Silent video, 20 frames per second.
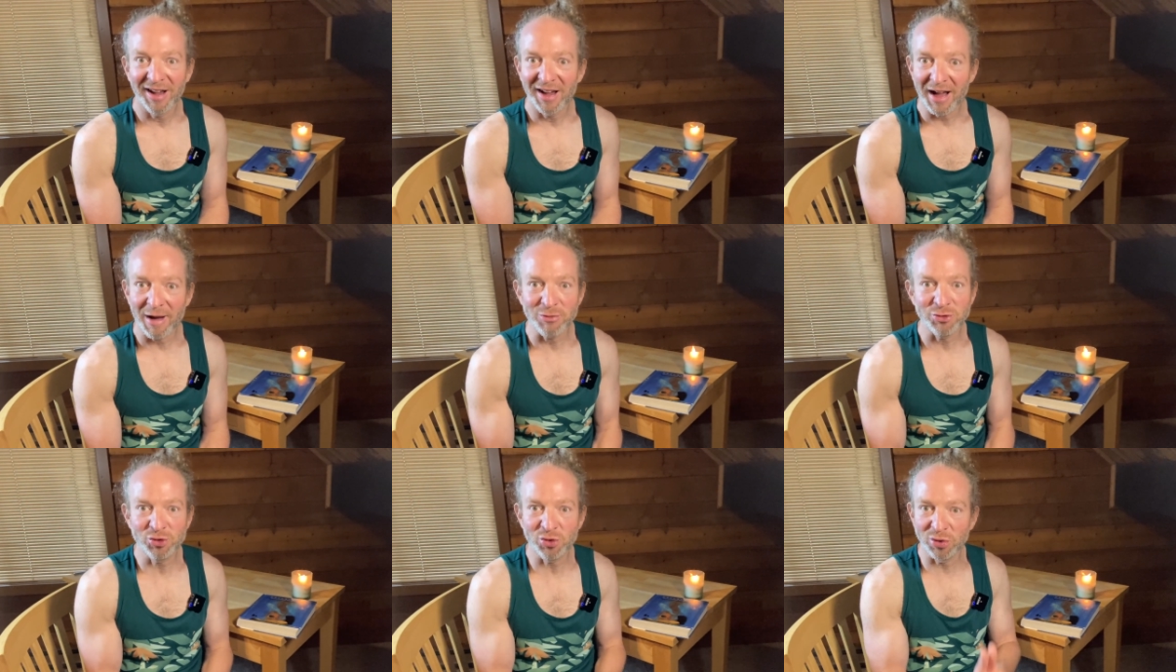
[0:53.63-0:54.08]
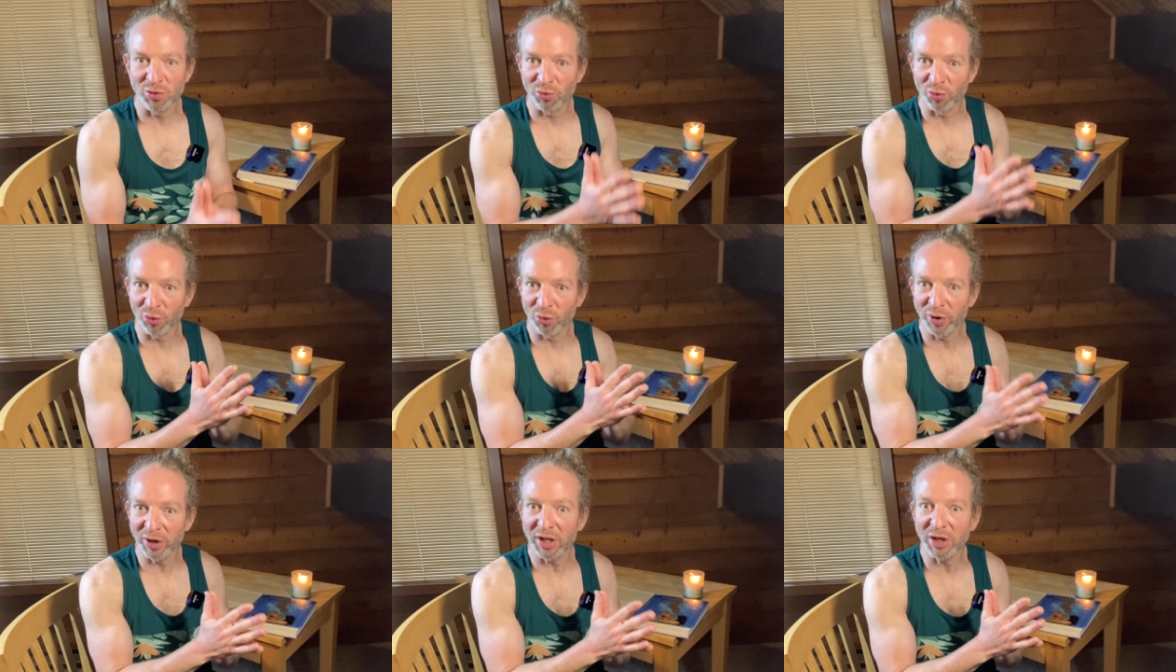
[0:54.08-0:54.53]
I was
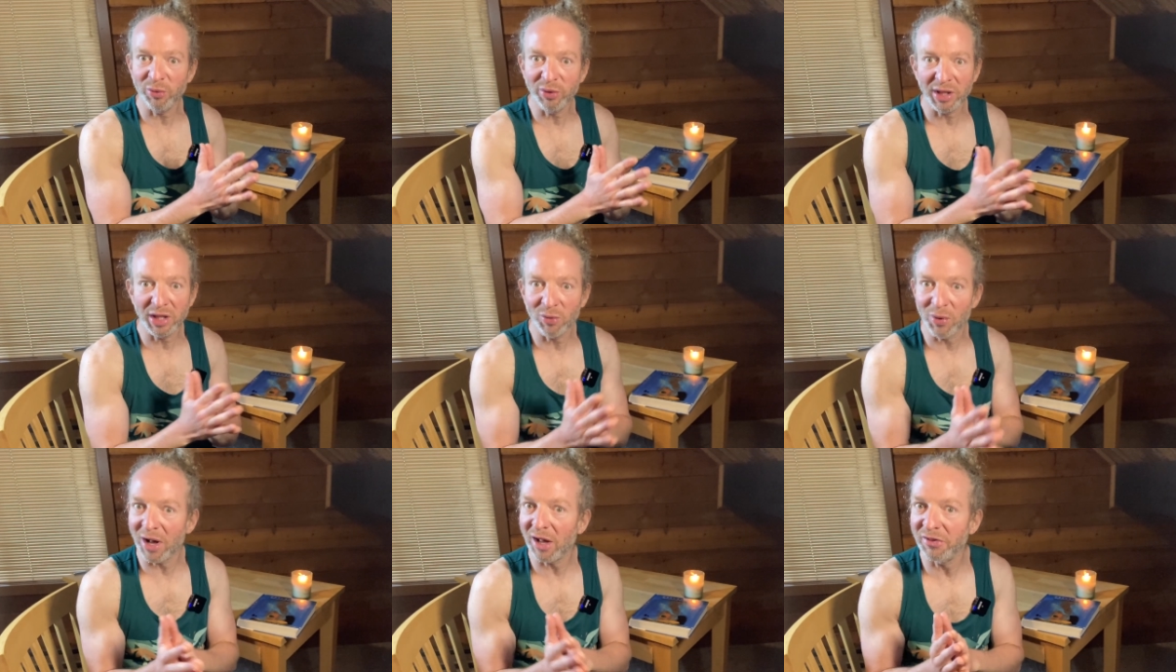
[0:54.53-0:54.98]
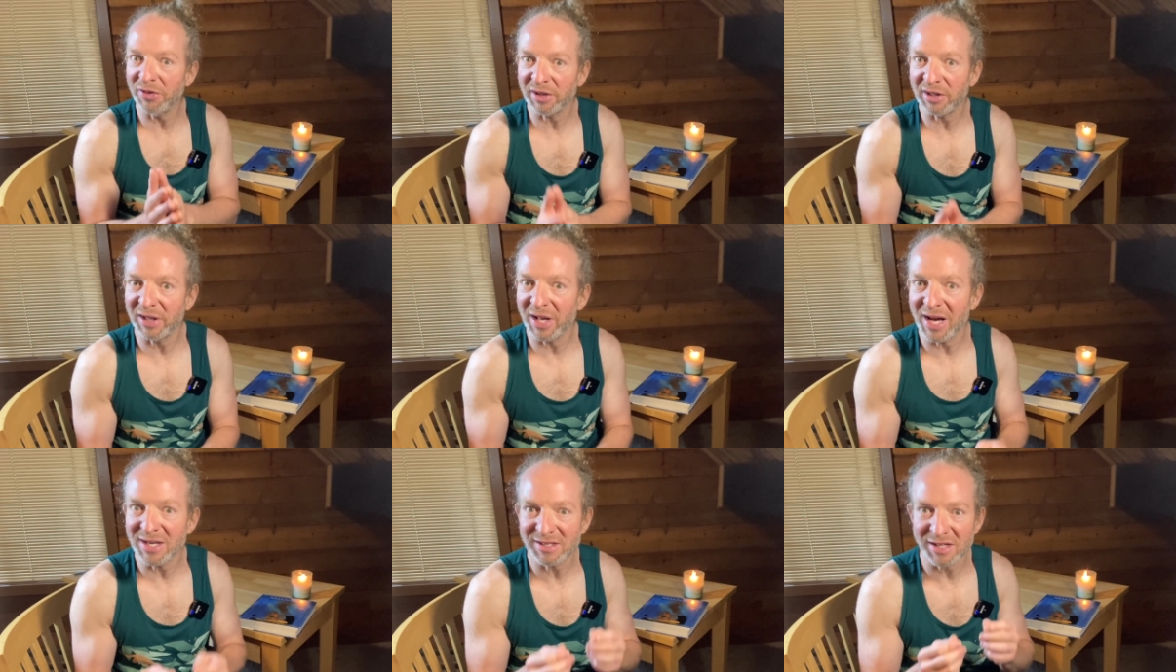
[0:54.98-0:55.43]
doing really, really well in the
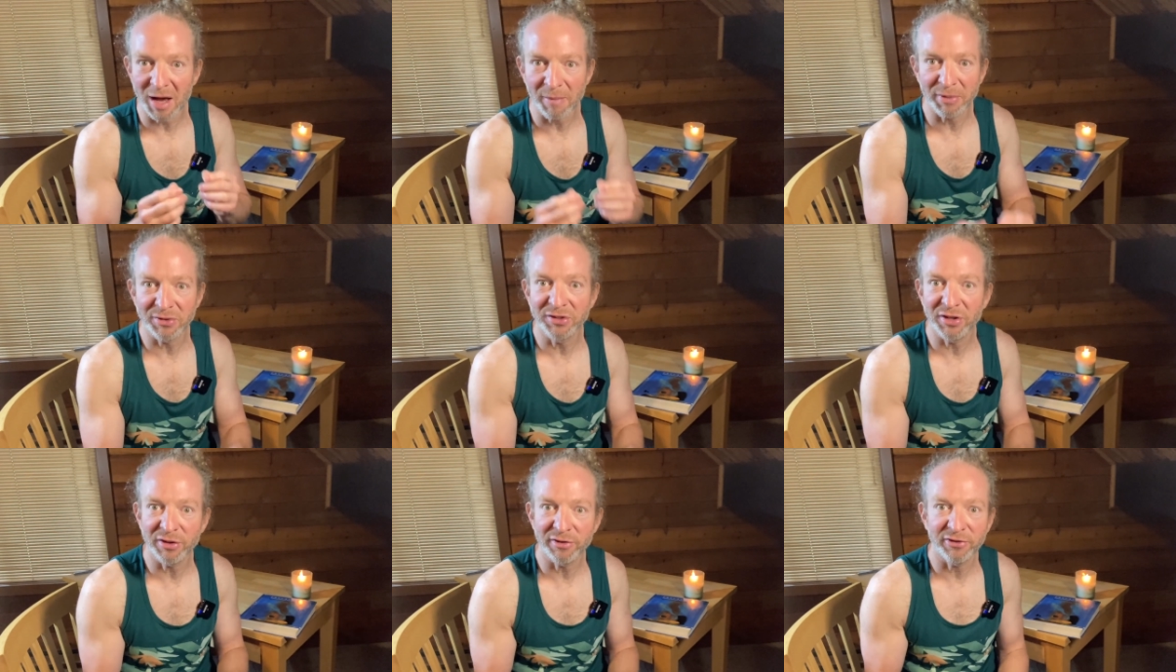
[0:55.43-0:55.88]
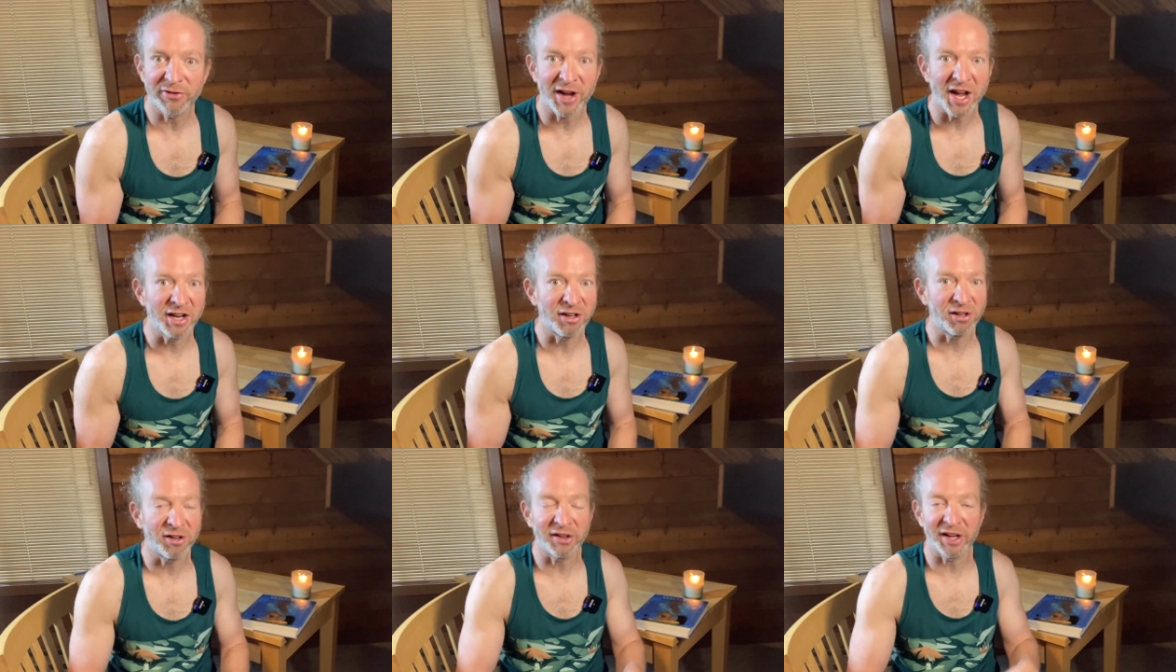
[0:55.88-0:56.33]
class up until the
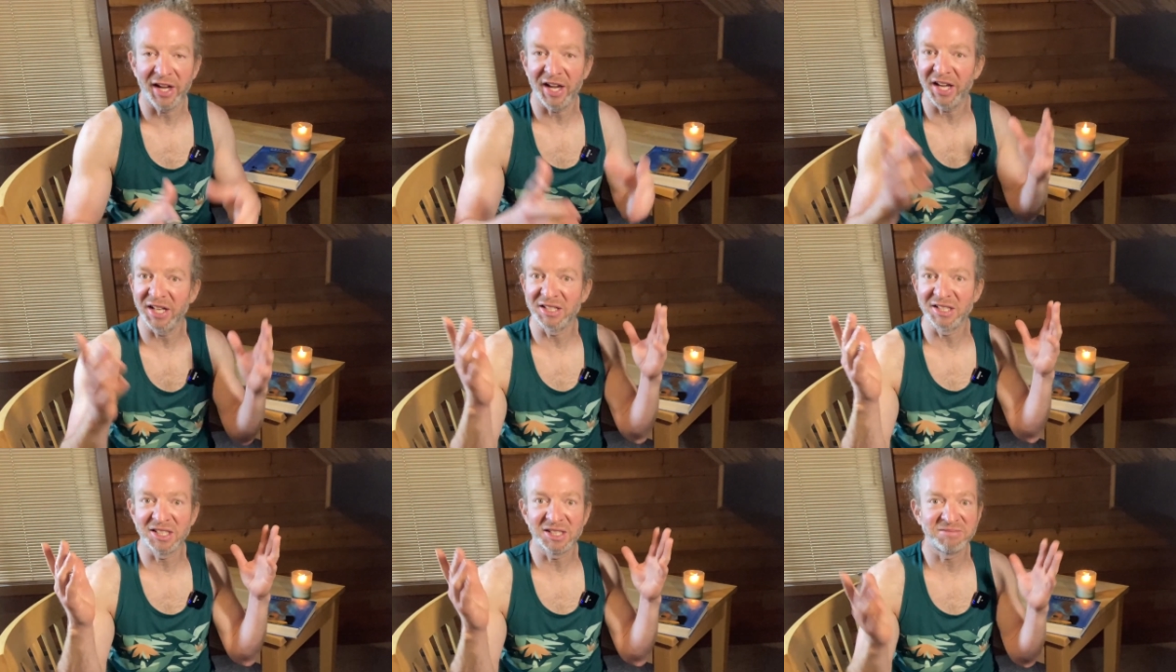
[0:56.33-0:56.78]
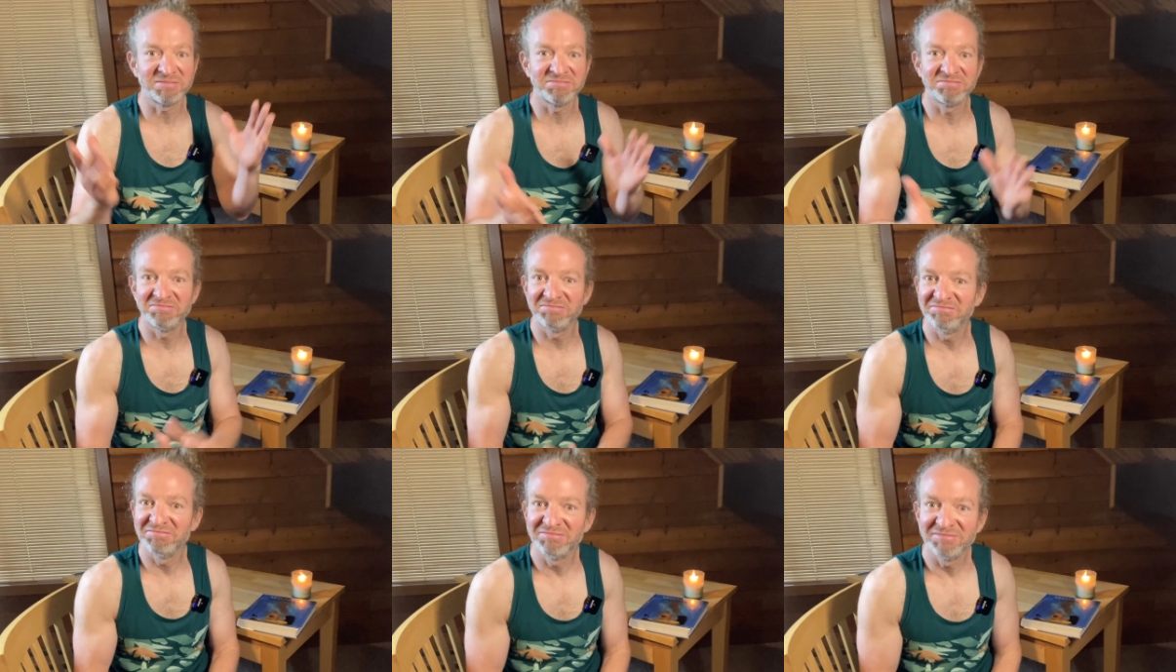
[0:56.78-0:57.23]
final, and
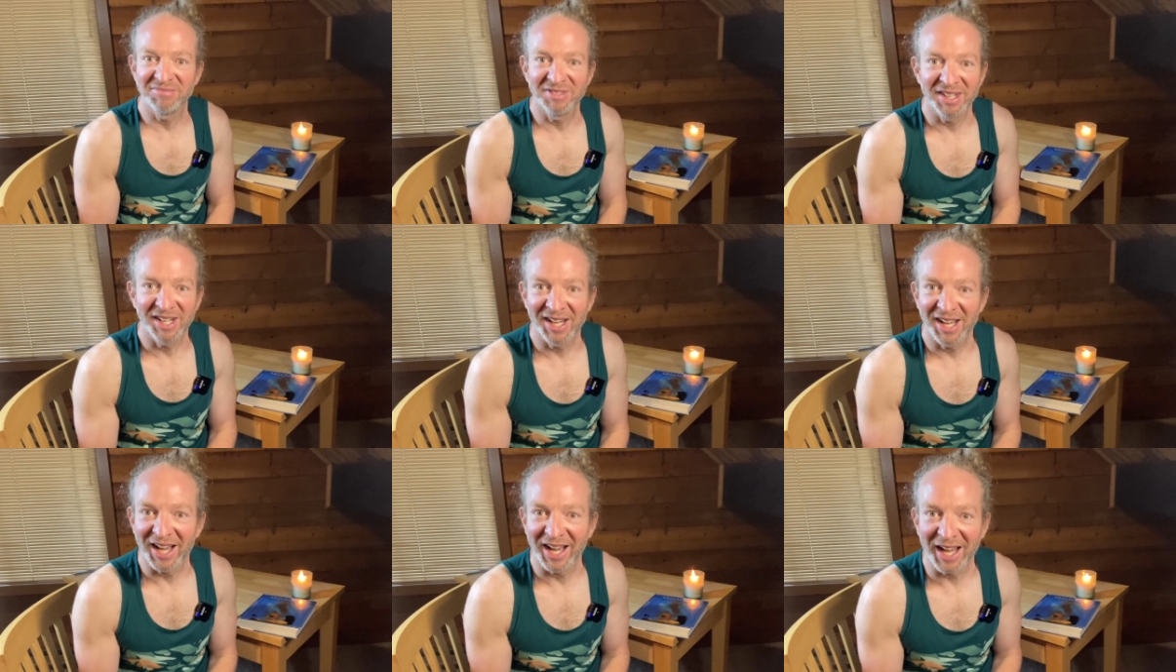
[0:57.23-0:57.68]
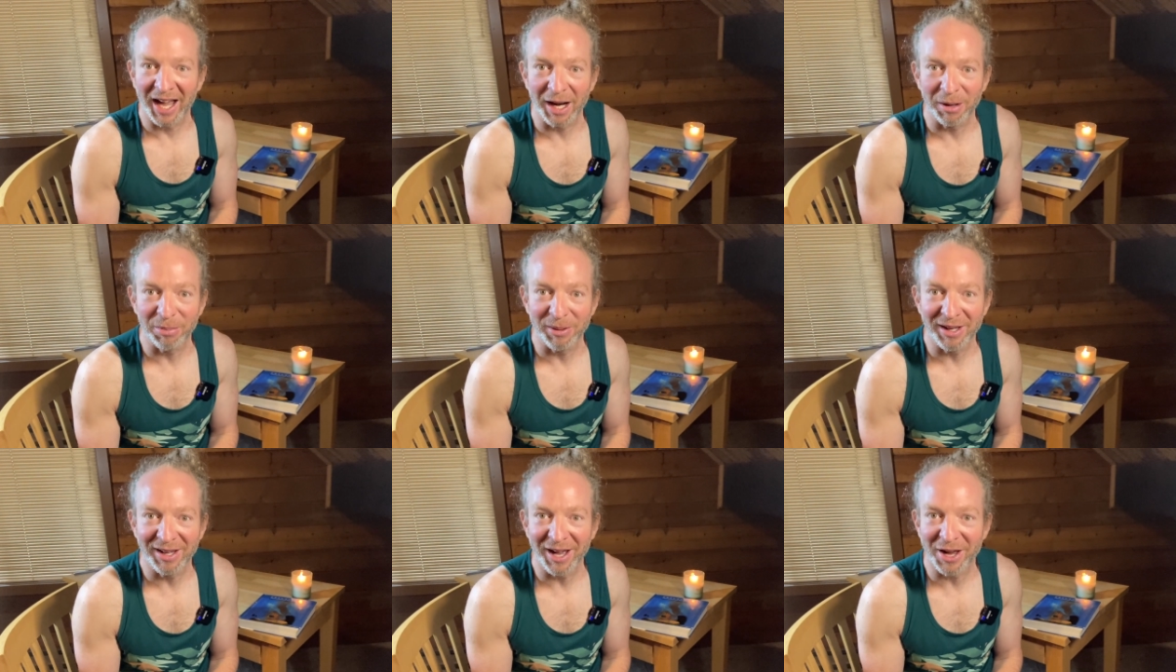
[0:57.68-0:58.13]
I got
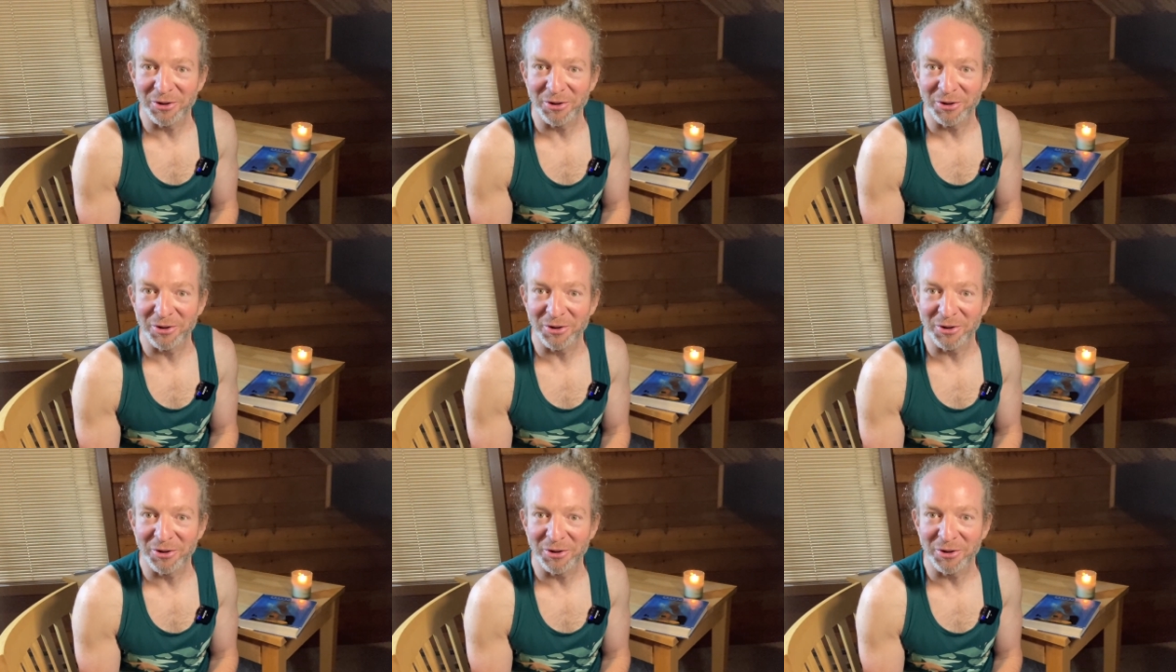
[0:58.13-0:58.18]
to be.